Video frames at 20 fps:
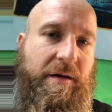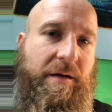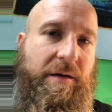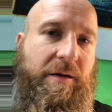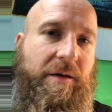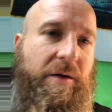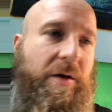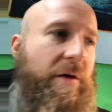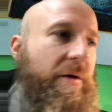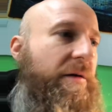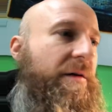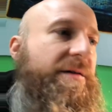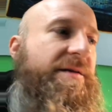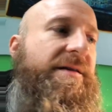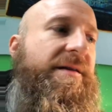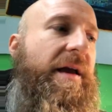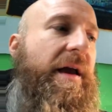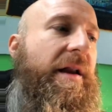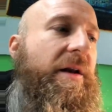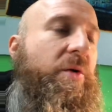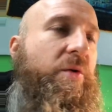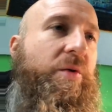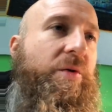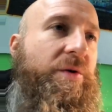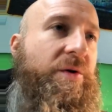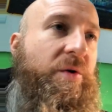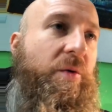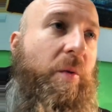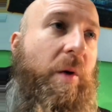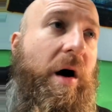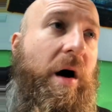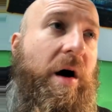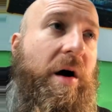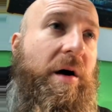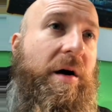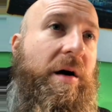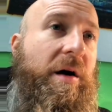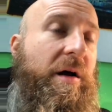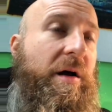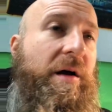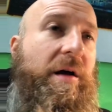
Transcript: You don't understand who you are.